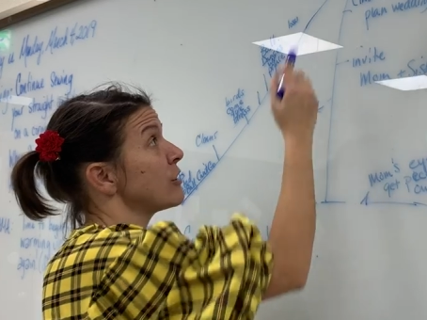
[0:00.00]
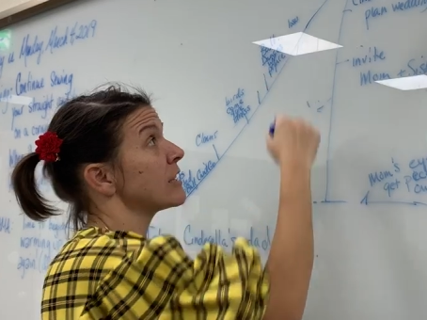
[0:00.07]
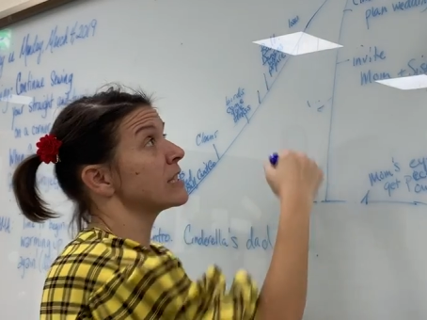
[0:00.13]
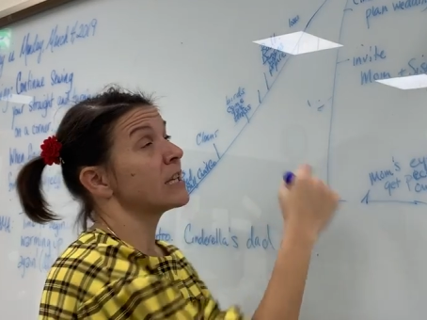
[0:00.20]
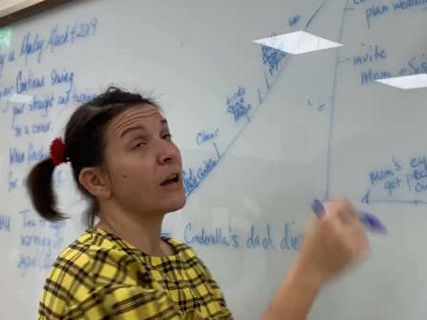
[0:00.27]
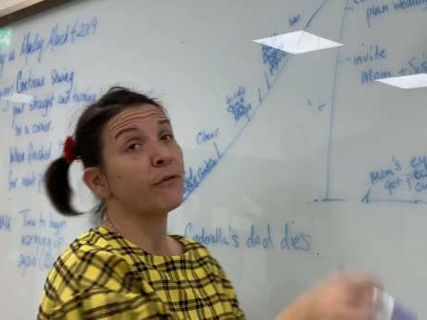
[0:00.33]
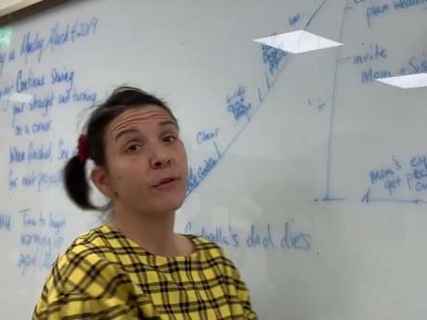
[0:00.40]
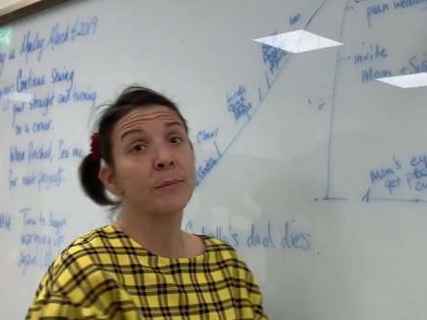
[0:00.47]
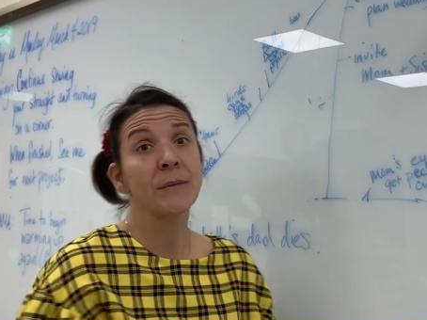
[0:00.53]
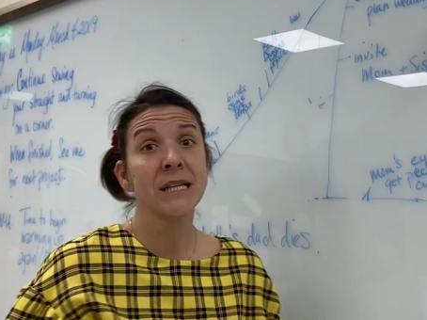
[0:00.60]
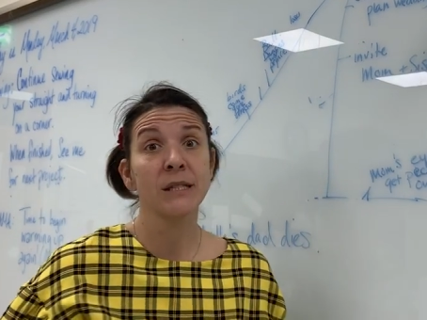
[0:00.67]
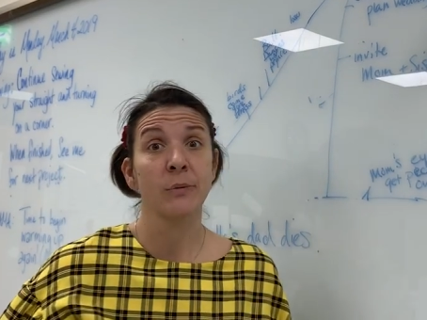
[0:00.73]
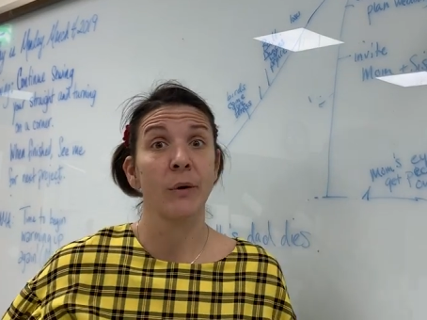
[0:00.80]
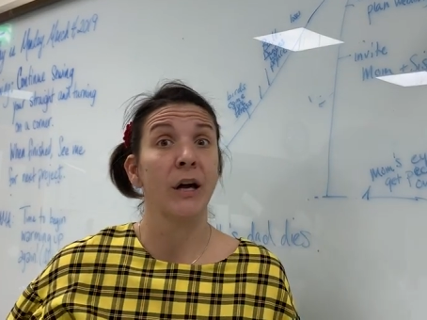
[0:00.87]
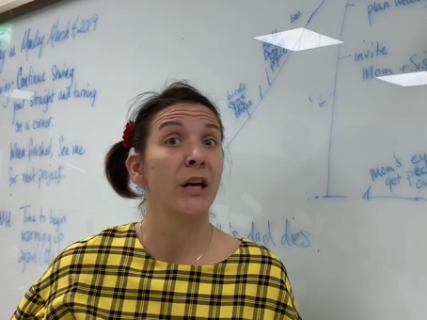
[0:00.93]
you can tell from
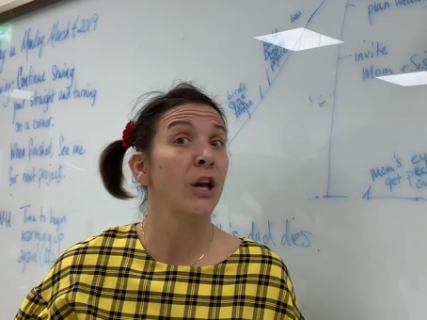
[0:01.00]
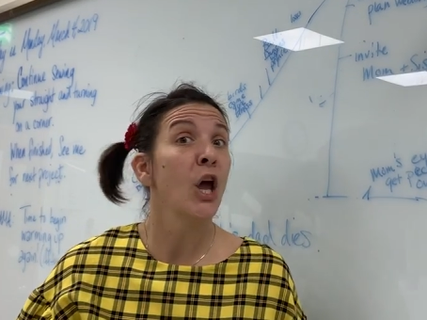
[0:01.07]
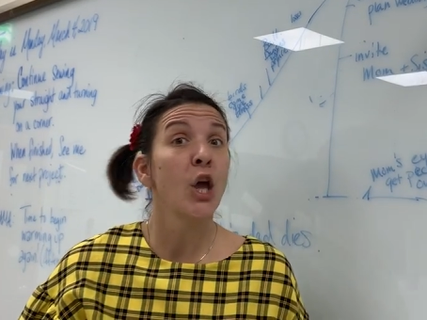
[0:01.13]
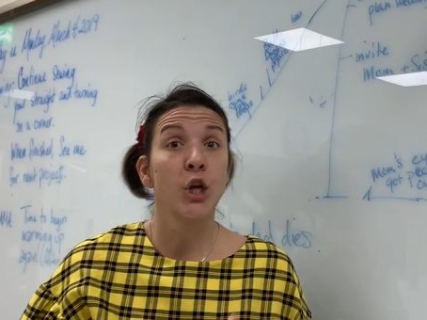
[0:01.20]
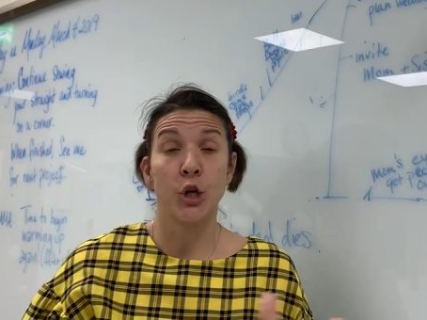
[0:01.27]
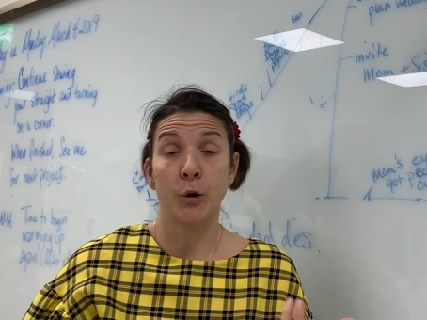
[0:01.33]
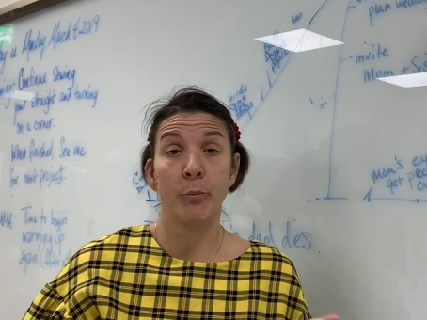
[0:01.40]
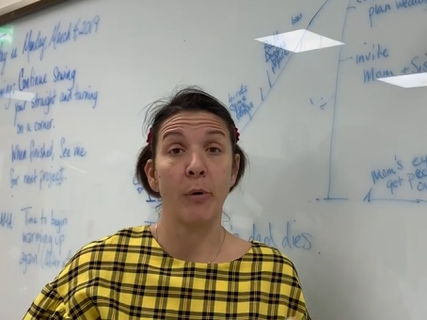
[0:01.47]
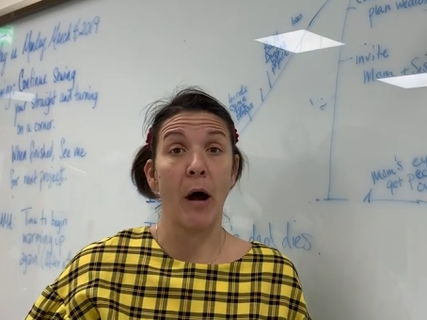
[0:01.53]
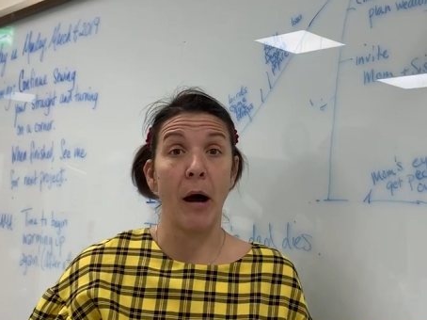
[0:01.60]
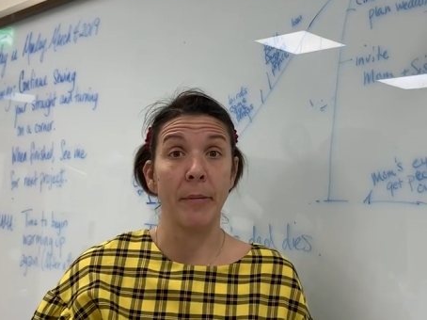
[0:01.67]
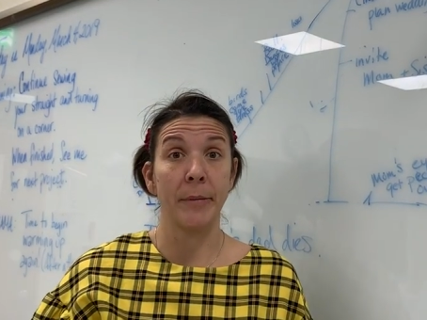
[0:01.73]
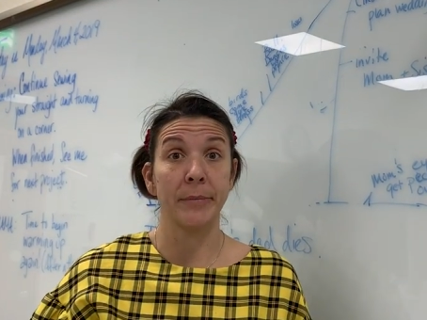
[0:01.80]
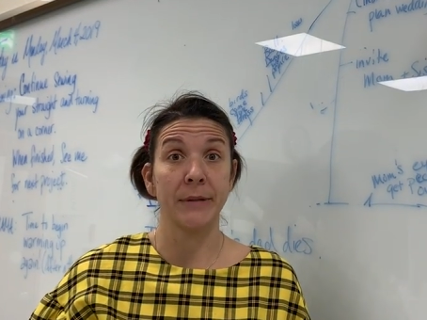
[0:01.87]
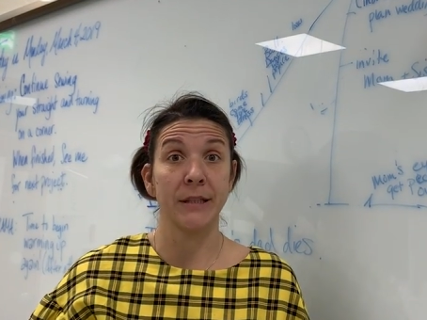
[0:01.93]
this one, you
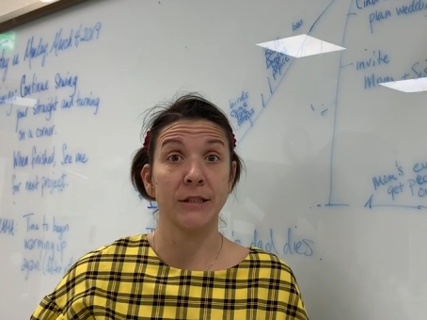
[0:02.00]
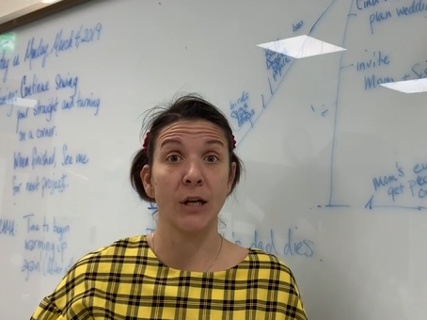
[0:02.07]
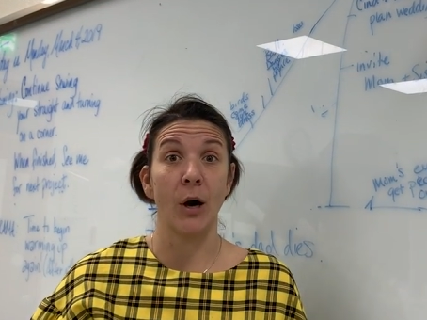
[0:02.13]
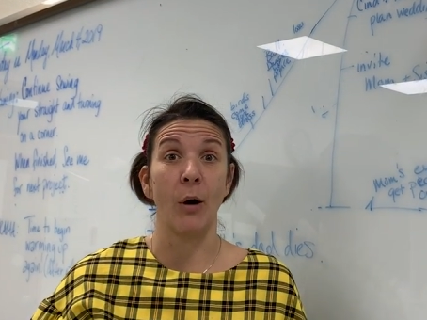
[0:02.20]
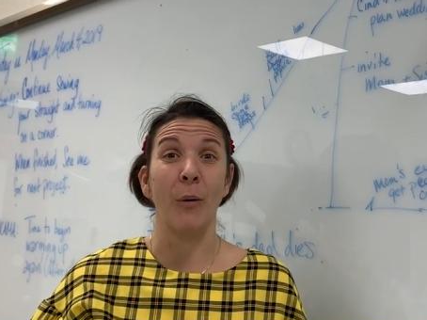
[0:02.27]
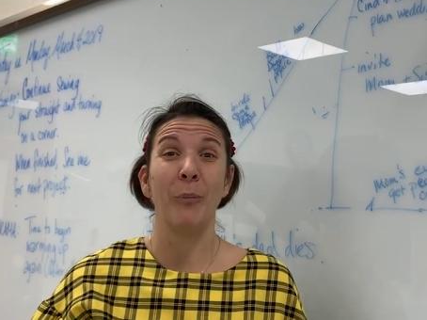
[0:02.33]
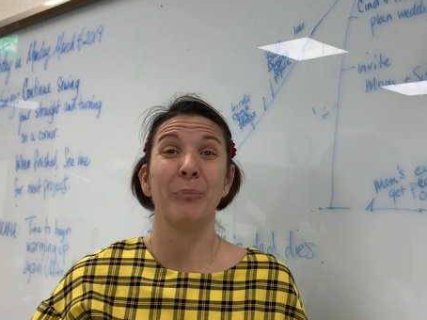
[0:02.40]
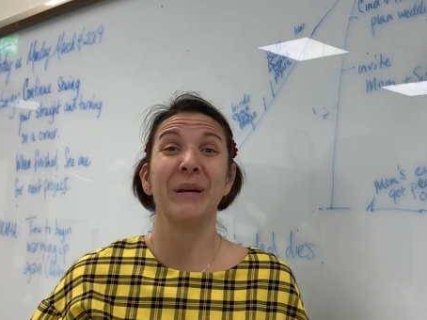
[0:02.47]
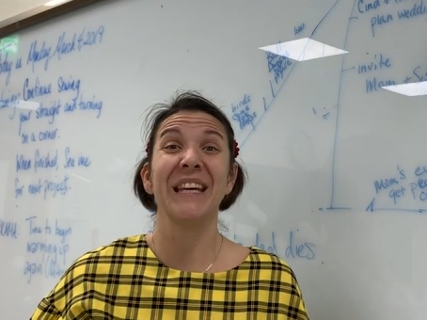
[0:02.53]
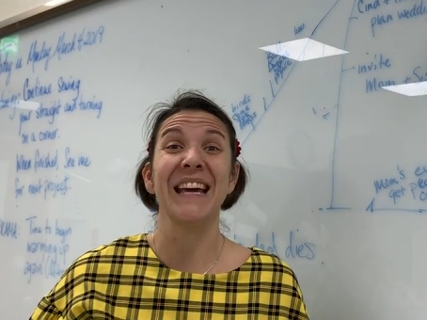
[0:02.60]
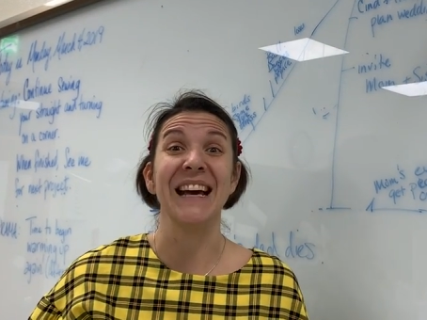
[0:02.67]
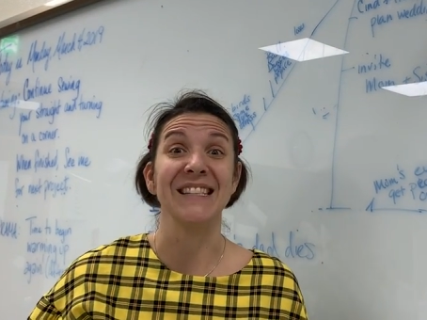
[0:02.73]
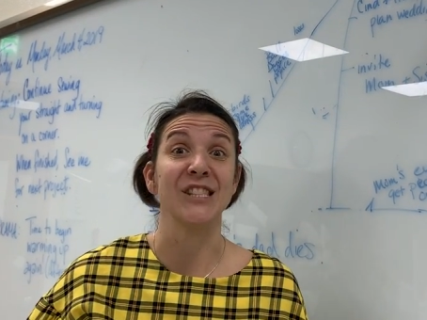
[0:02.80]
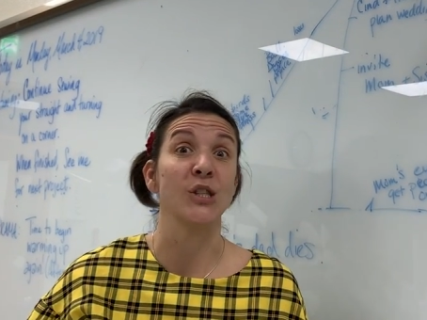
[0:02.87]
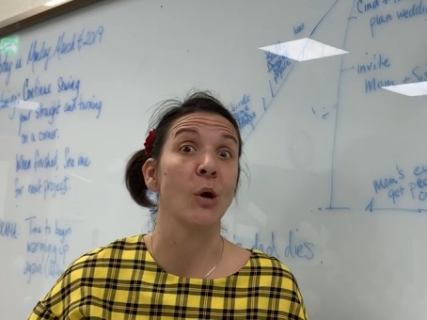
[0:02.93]
probably don't.
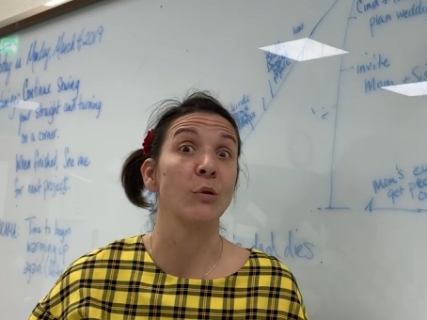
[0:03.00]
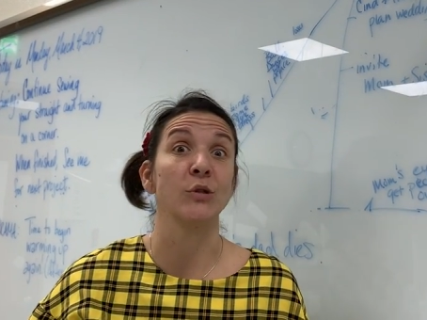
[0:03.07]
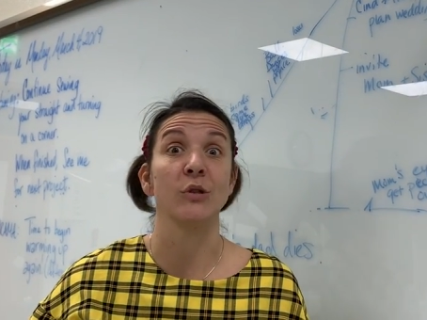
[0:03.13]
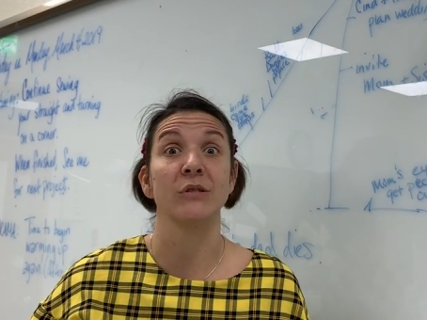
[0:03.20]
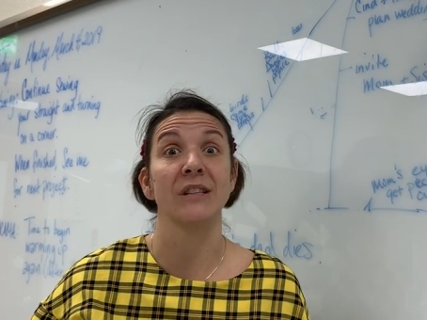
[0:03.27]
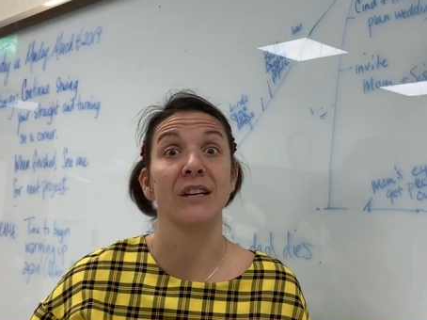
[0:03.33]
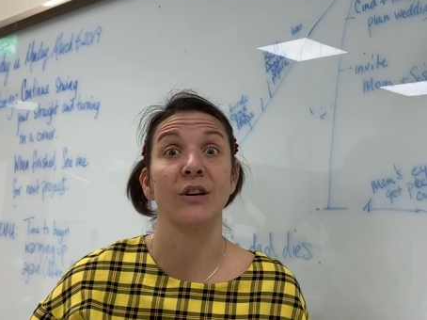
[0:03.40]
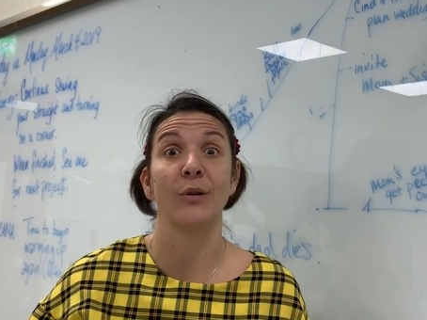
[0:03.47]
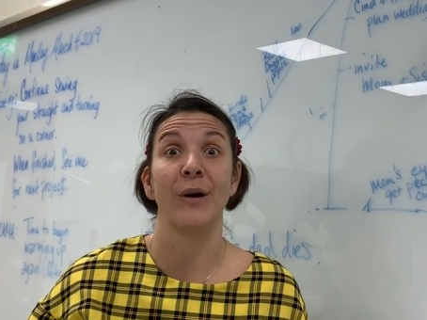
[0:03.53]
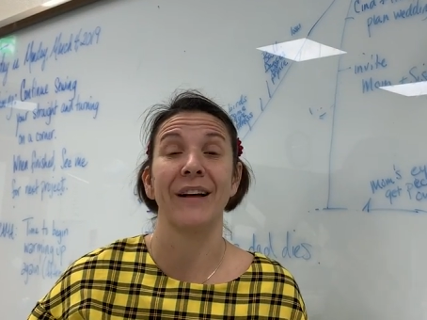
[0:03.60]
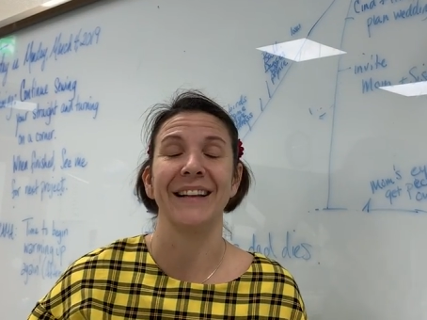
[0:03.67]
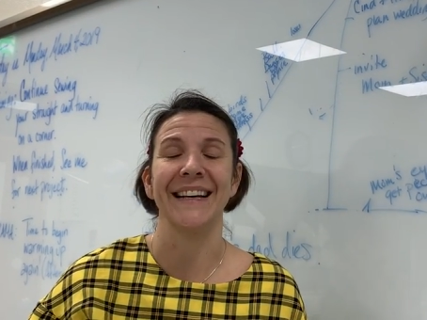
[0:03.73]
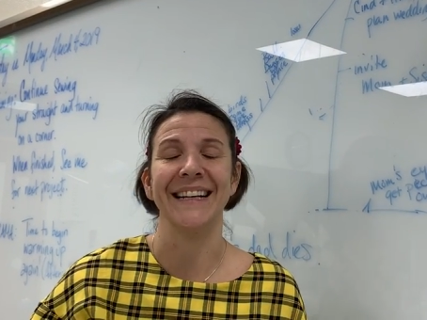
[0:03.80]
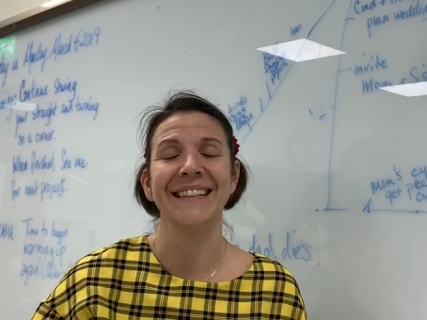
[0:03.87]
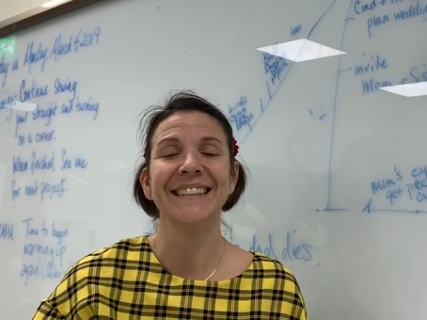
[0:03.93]
P.S. Don't do
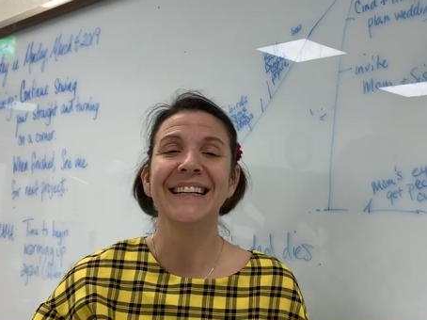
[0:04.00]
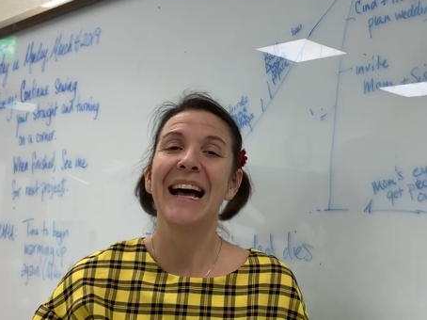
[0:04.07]
Cinderella.